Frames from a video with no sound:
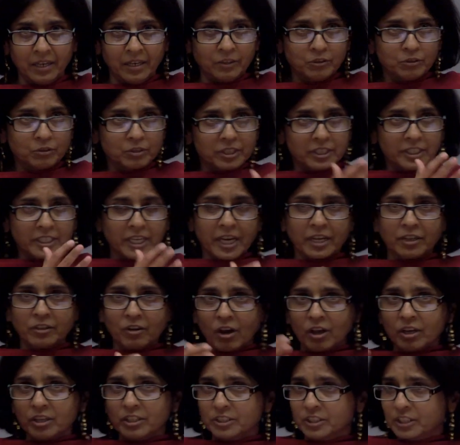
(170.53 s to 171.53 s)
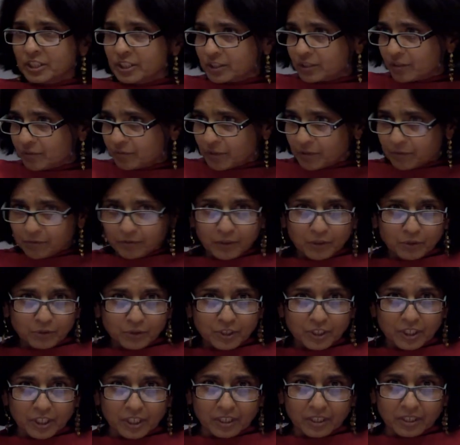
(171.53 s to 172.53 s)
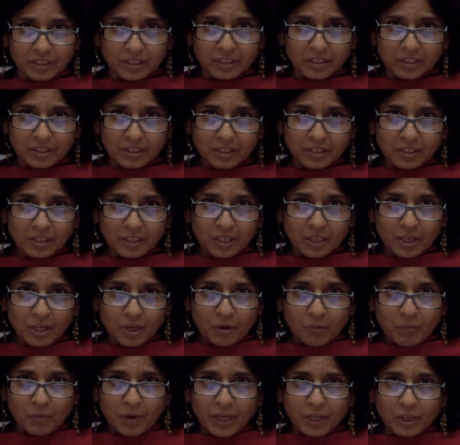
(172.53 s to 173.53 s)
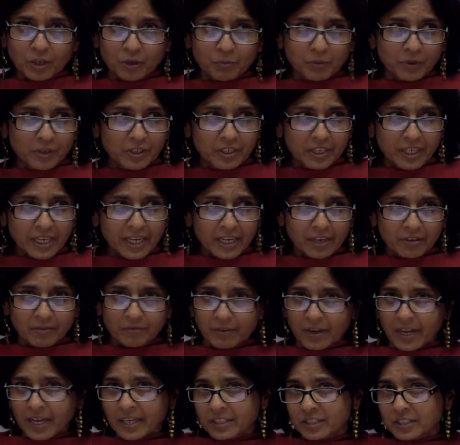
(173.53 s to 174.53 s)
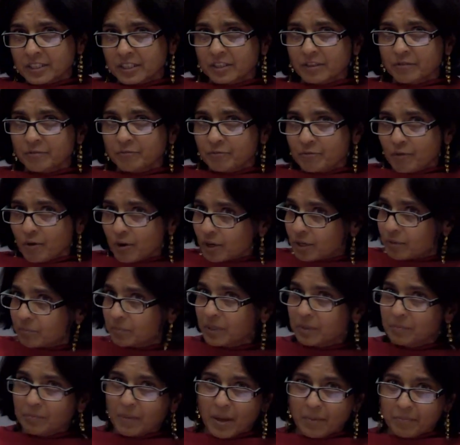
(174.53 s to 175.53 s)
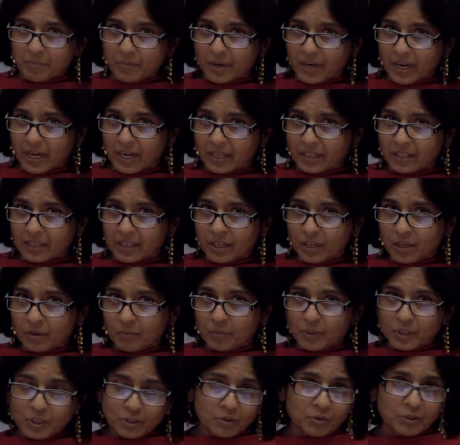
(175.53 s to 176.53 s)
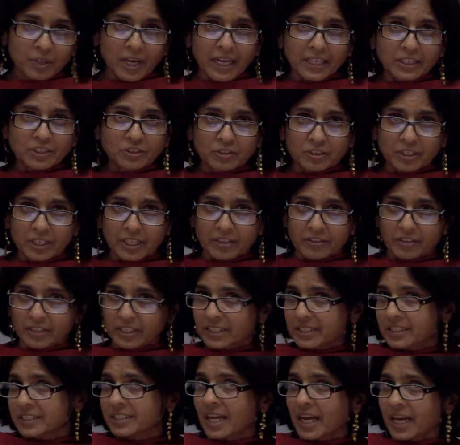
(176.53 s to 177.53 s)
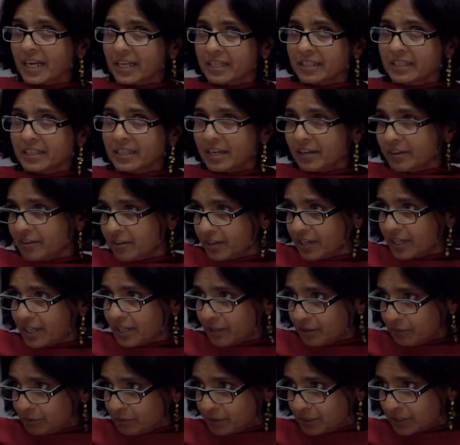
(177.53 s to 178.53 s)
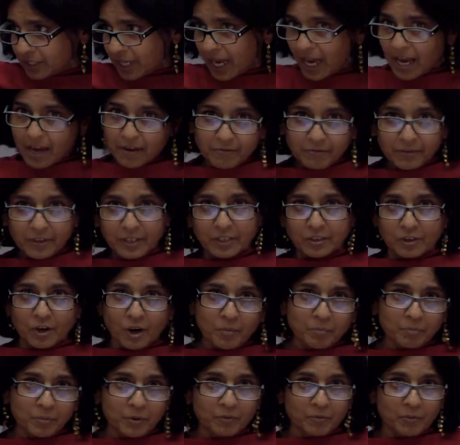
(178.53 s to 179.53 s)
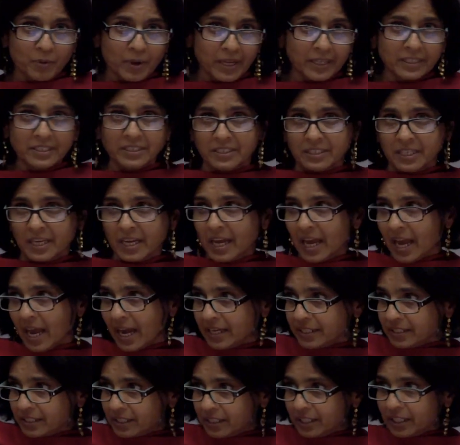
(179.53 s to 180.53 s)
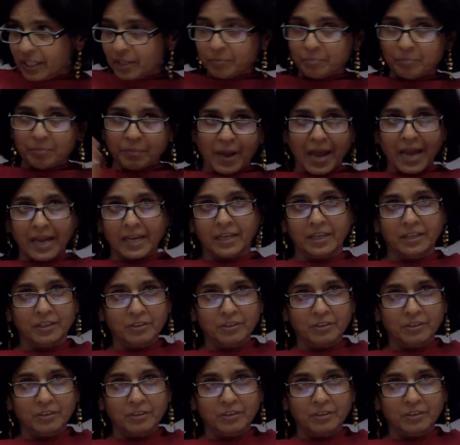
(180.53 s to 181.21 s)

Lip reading: to the technologies of the future, where you would reinvent an affordable membrane which could actually recycle and reuse every drop of waste and turn it back